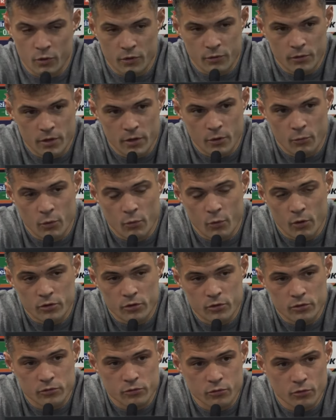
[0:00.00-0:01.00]
We, we
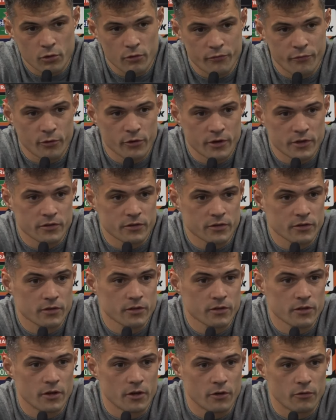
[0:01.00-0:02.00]
want to go for it.
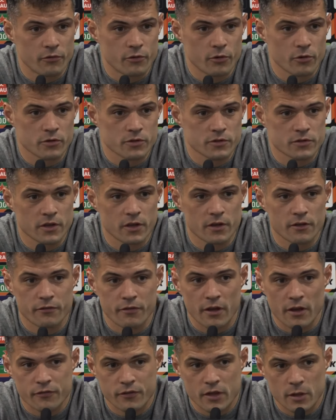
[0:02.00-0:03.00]
Uh, of course, uh,
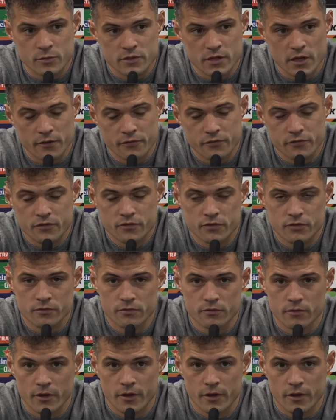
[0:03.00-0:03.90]
five games left.